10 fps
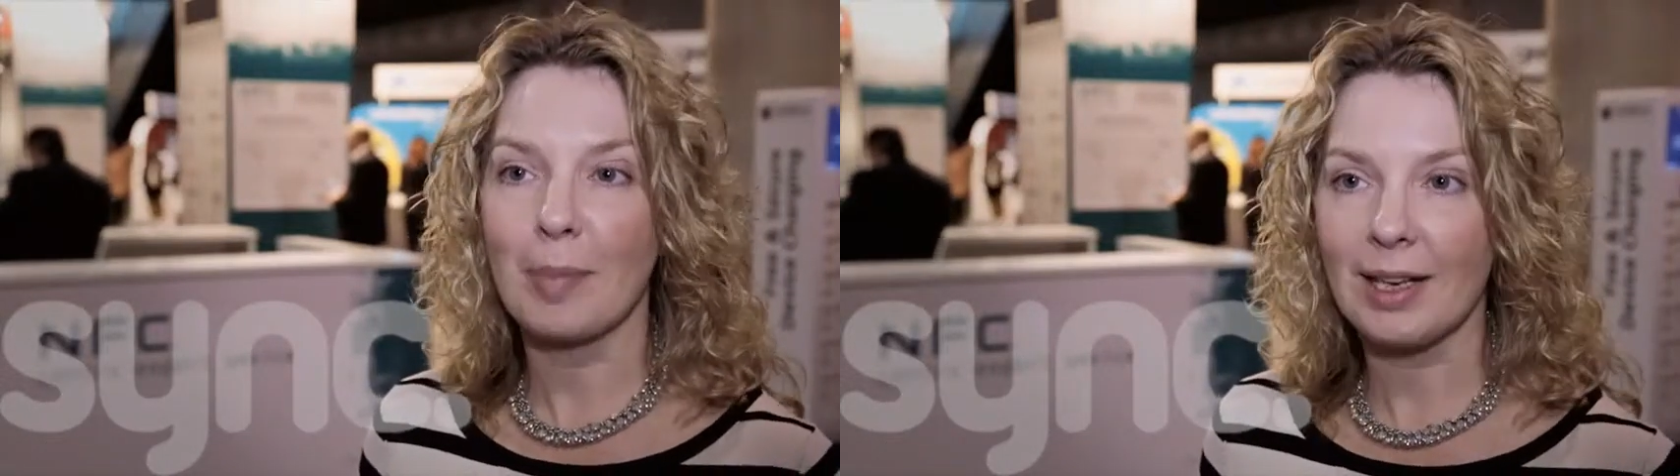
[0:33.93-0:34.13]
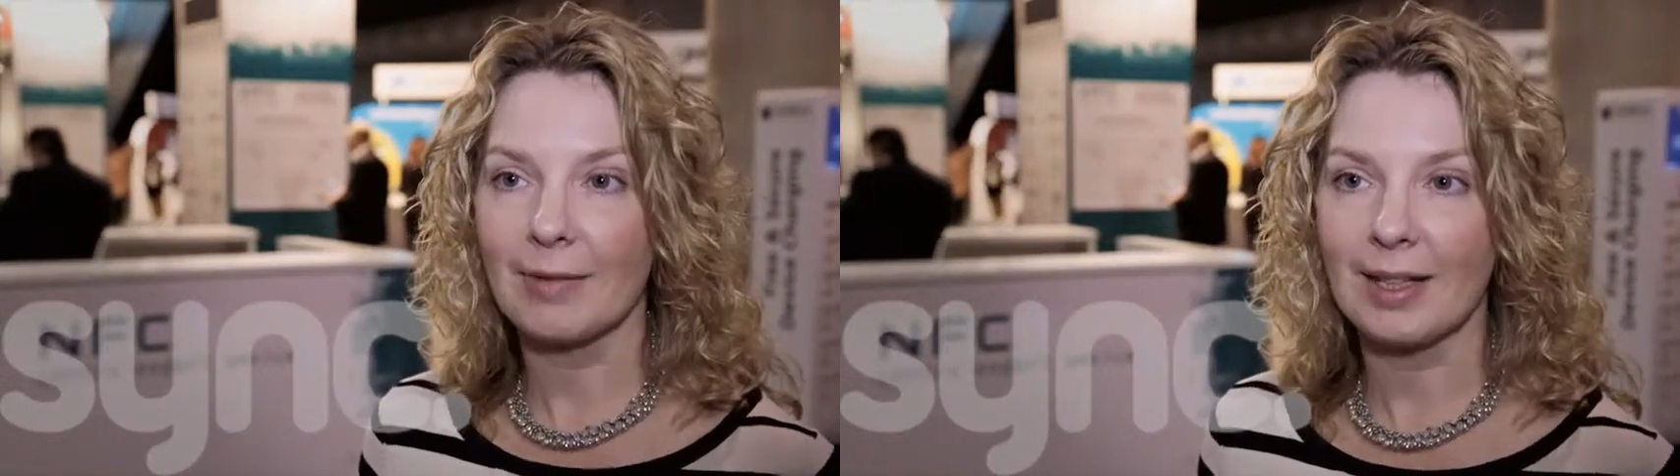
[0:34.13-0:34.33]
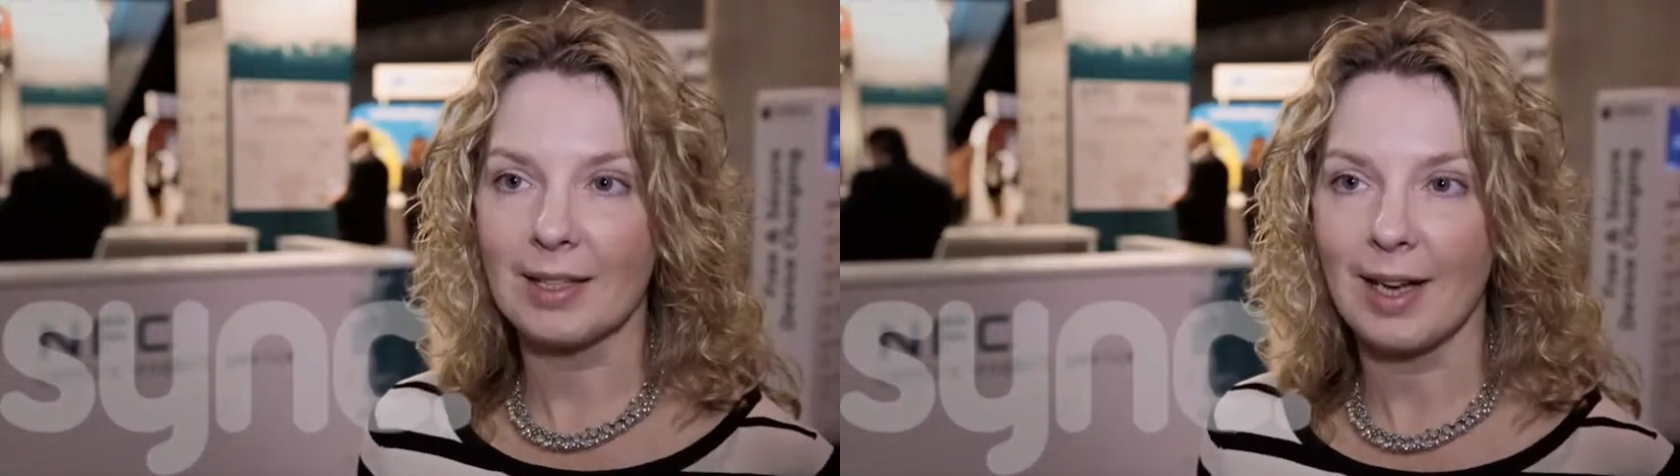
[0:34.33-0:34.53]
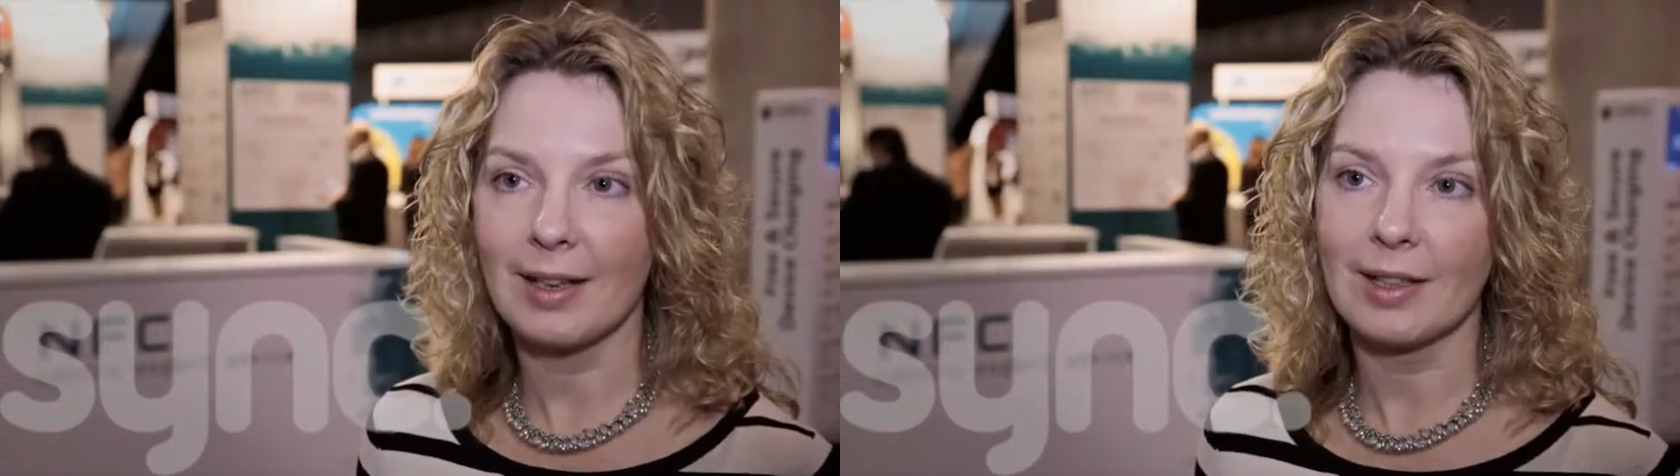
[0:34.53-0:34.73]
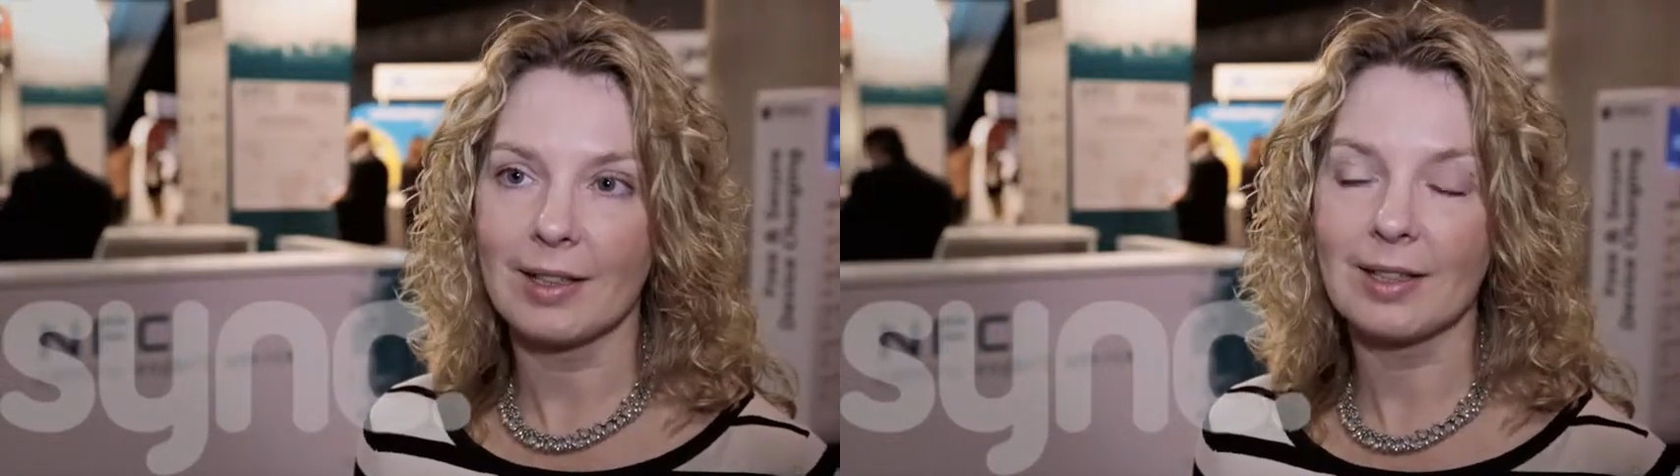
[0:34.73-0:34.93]
bigger
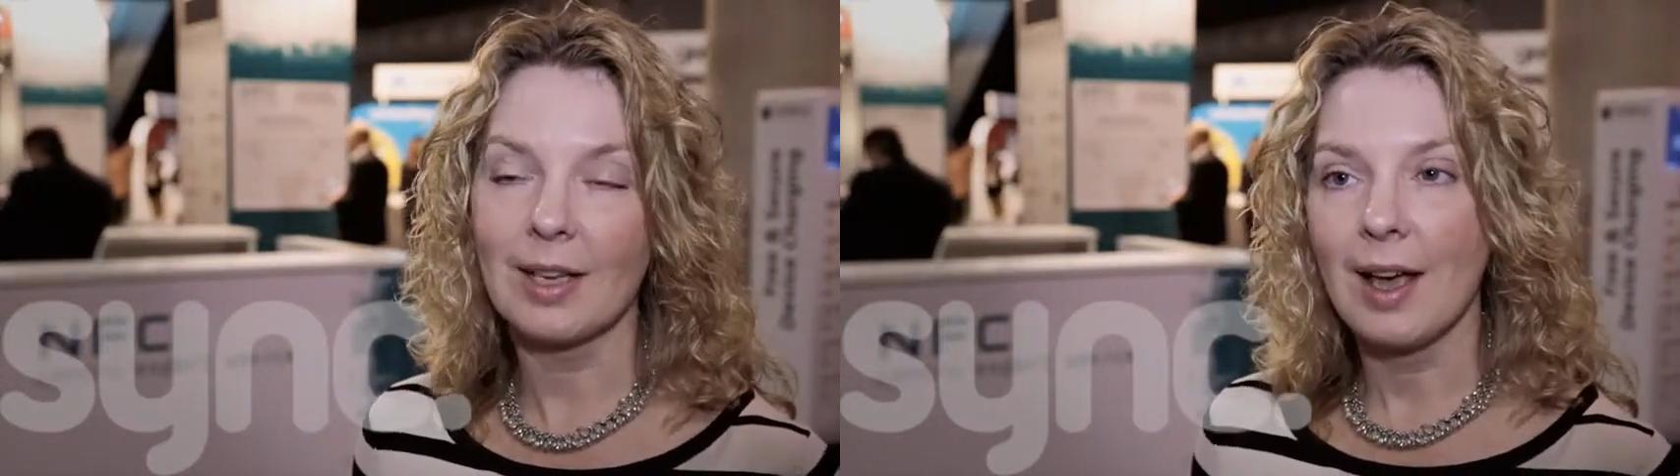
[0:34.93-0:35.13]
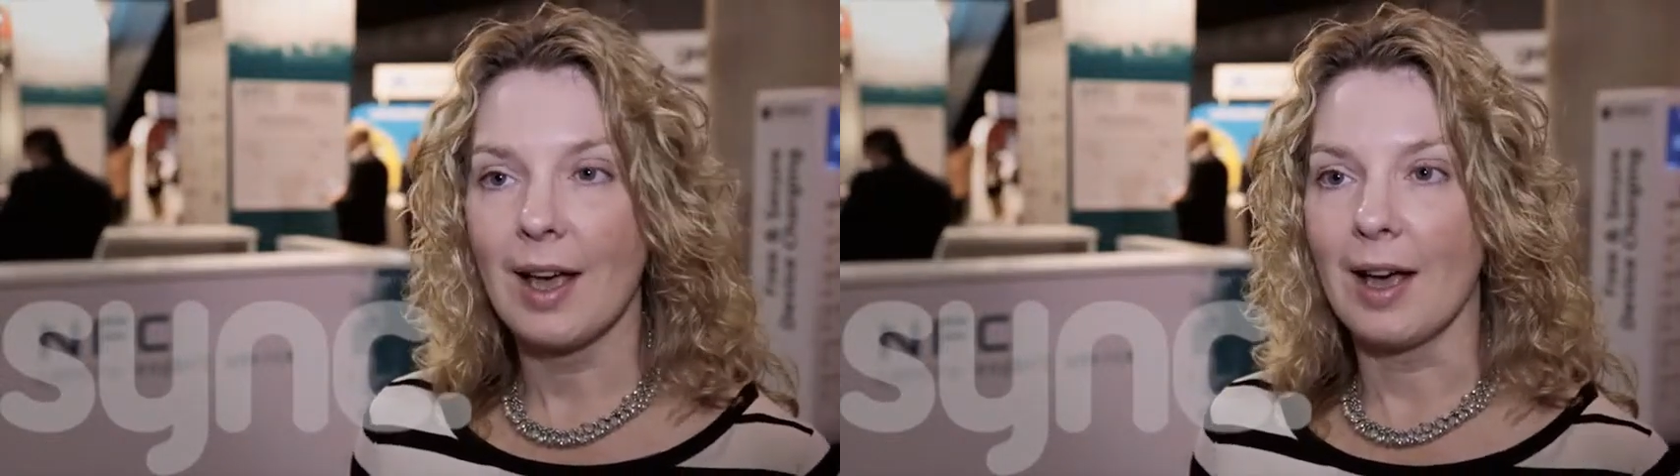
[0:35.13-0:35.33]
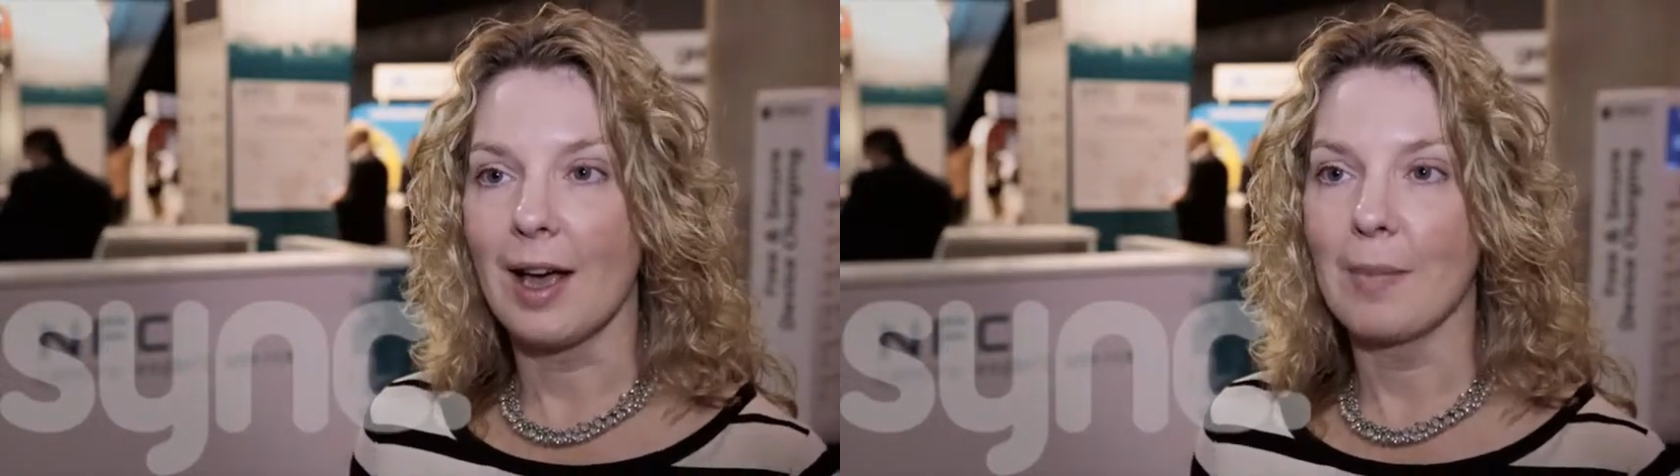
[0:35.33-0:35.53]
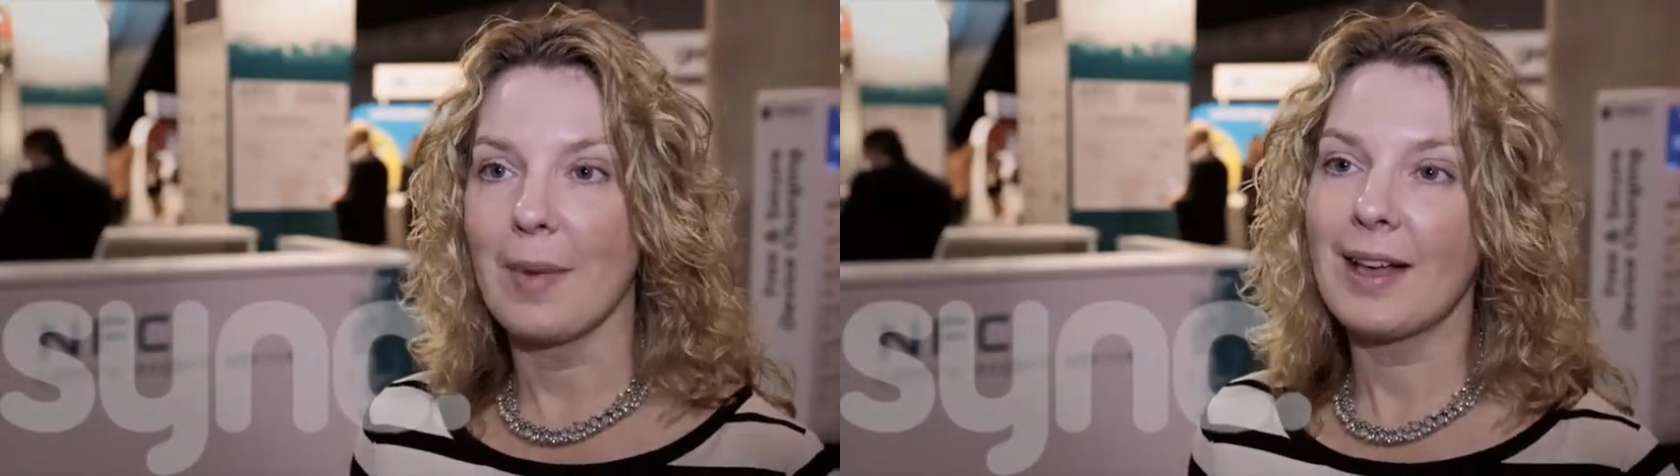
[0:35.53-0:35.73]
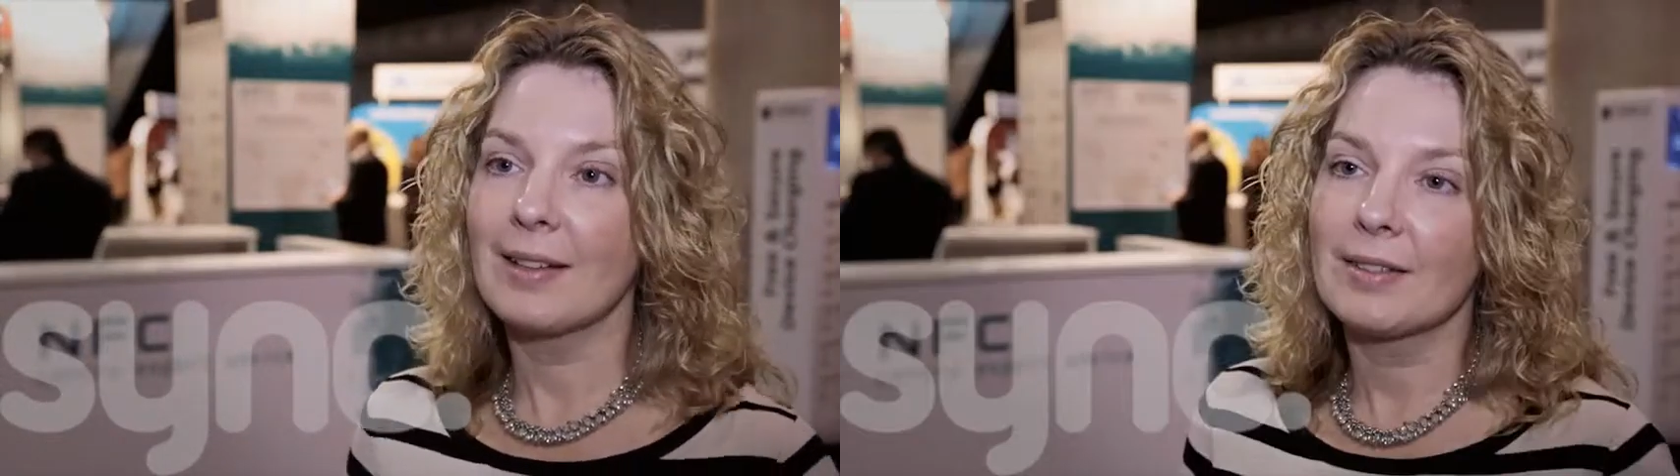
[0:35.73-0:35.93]
retailers
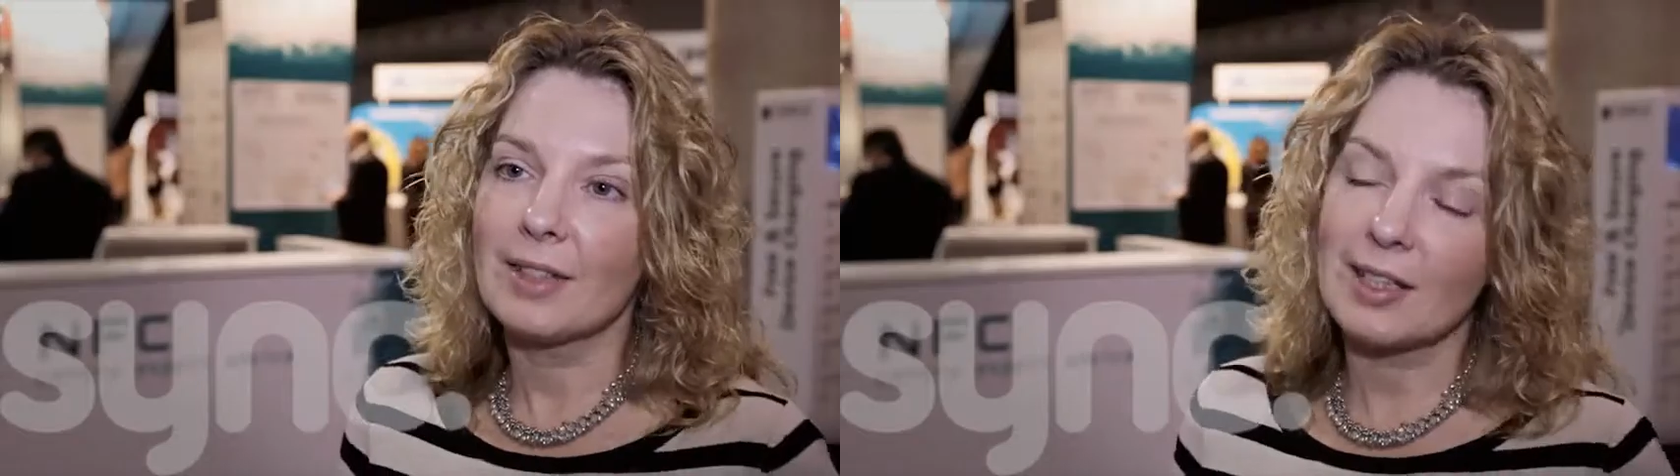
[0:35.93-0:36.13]
and